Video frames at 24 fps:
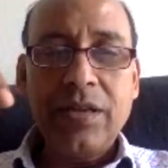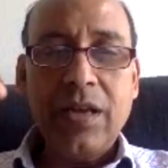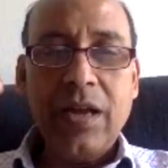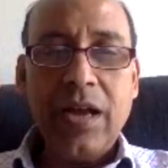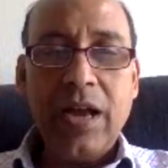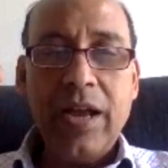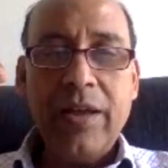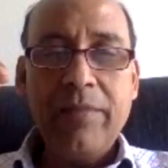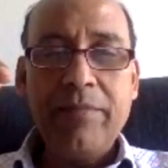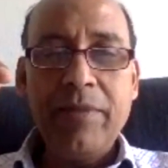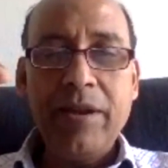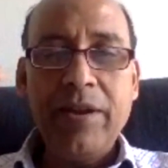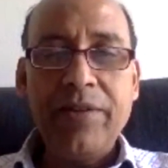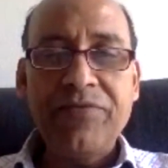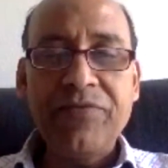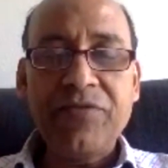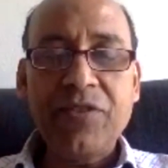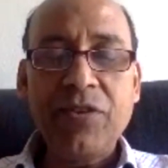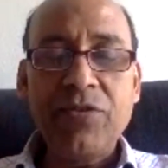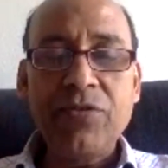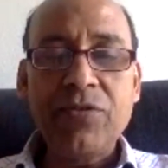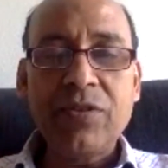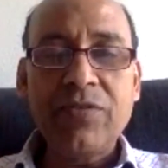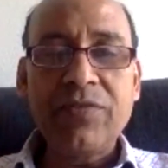I am left
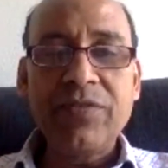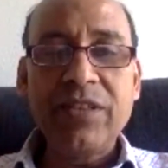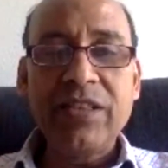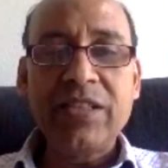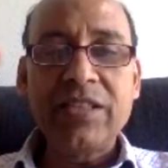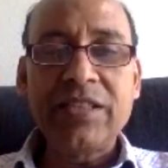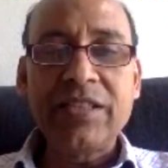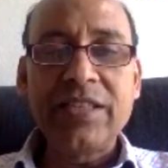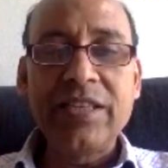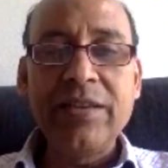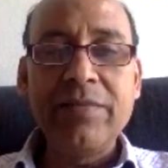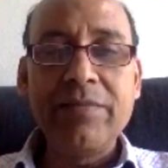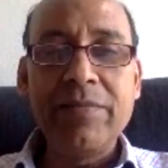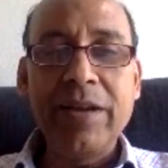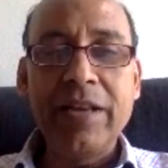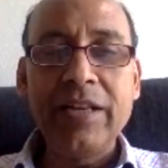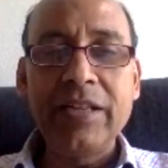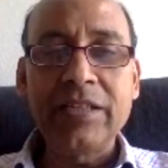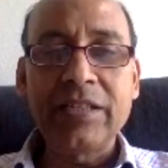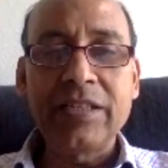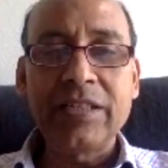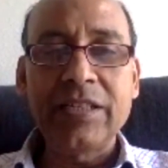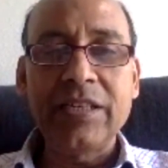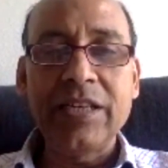out with C
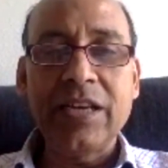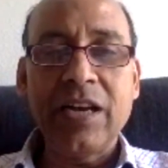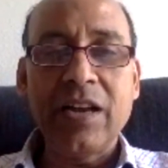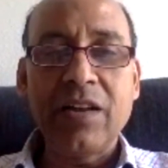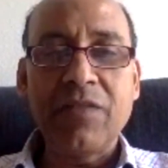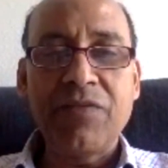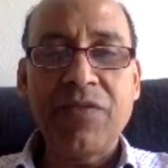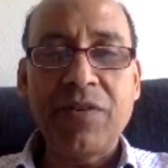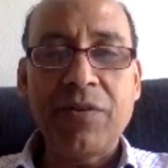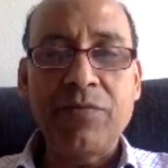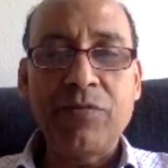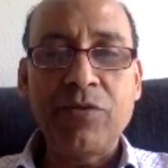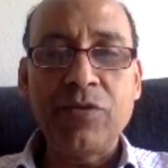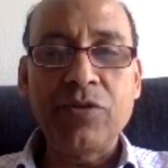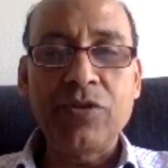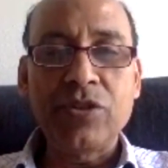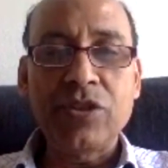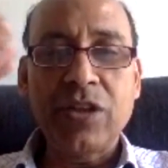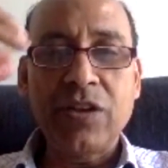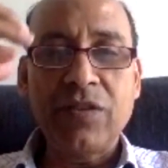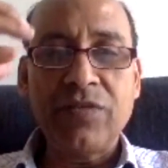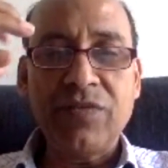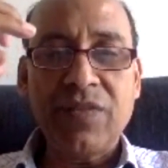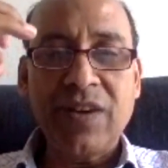minus C alpha
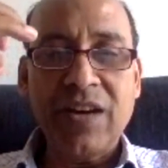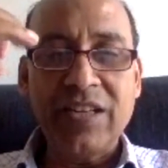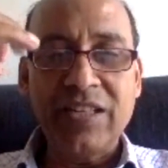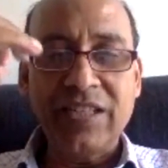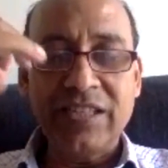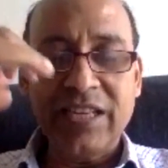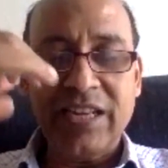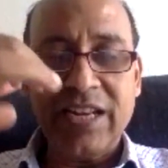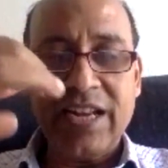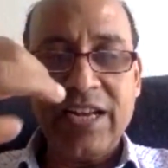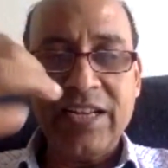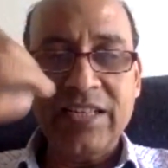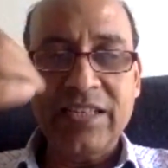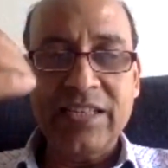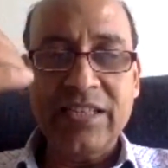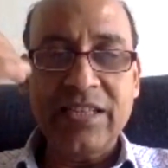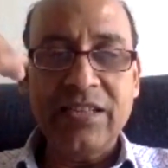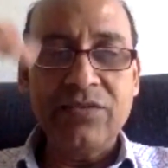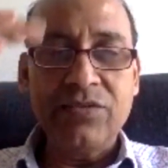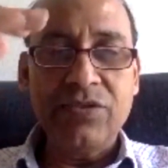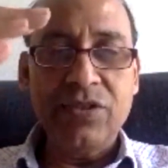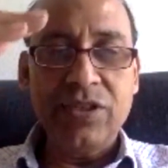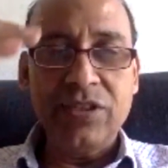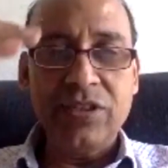moles of acetic
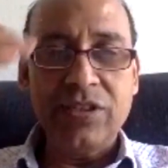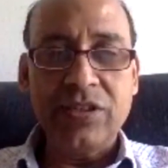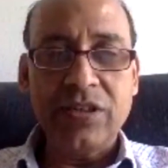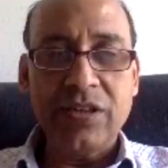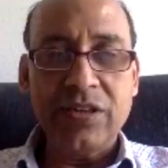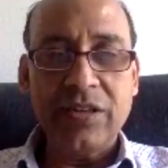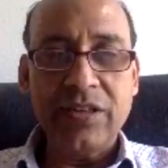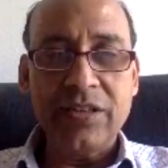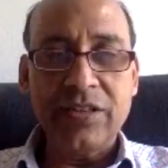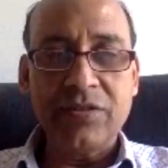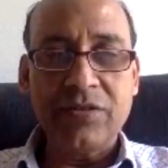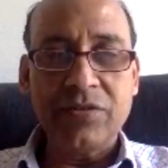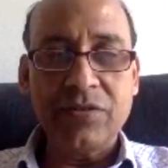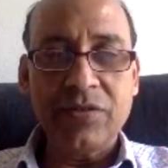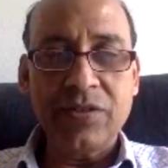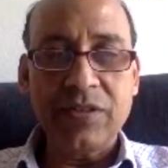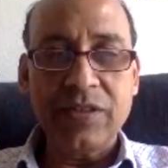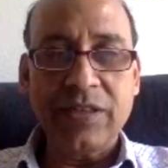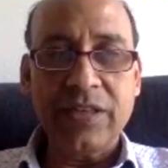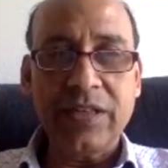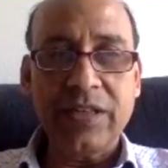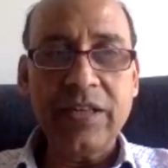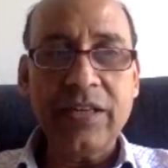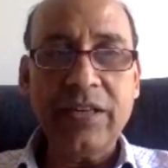acid, which is not
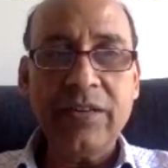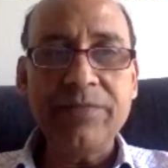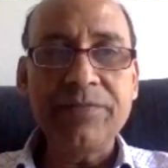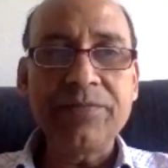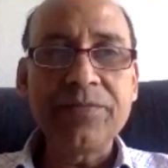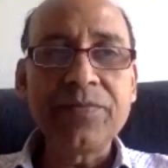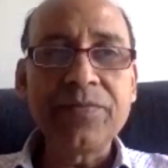dissociated.